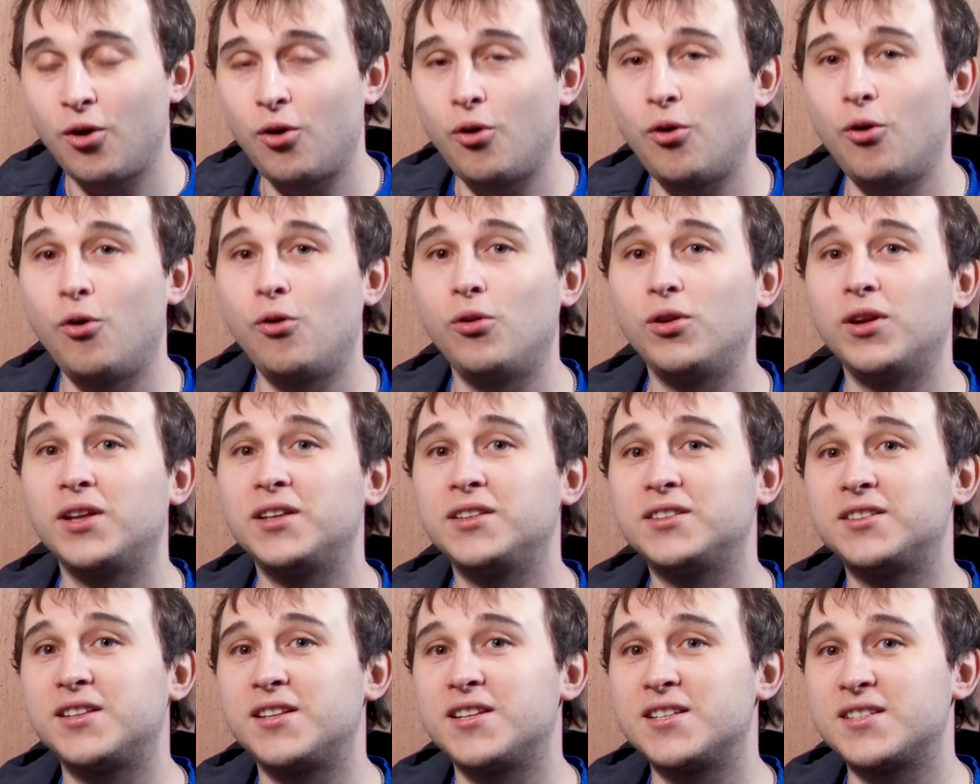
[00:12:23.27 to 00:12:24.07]
all
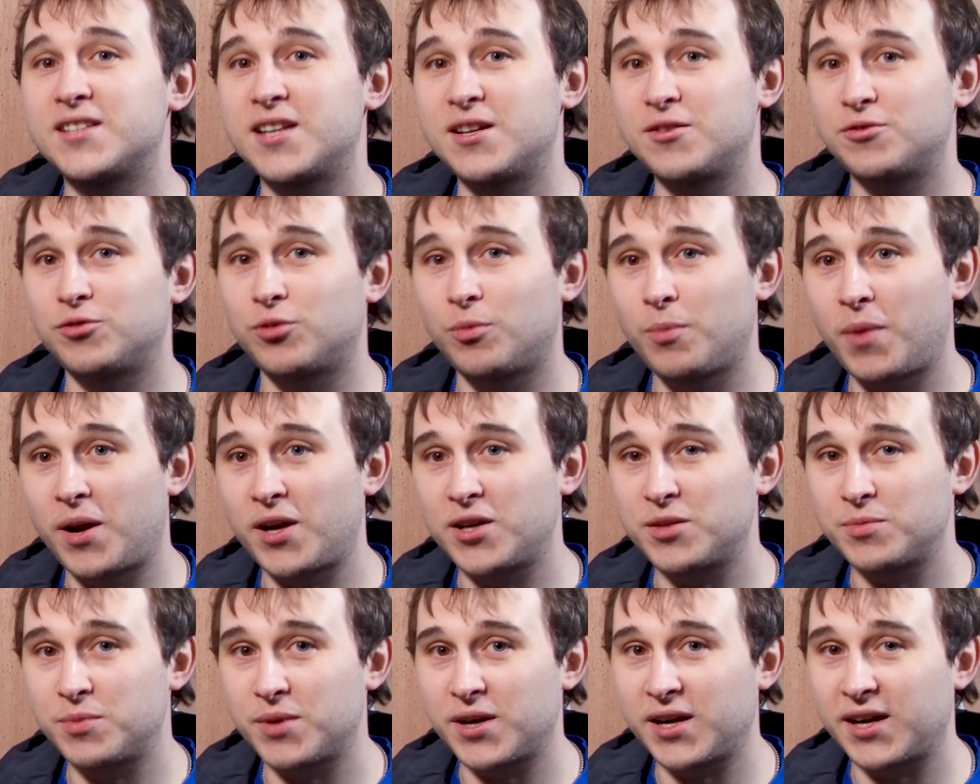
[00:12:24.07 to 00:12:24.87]
linked to the central
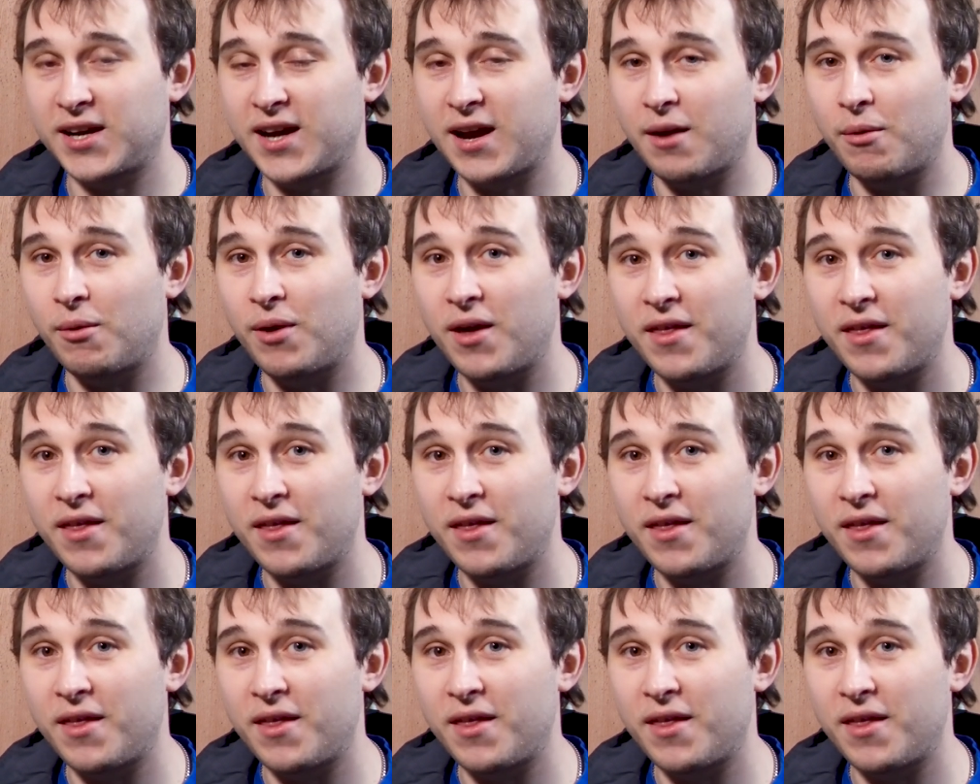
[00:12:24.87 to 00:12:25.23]
management account.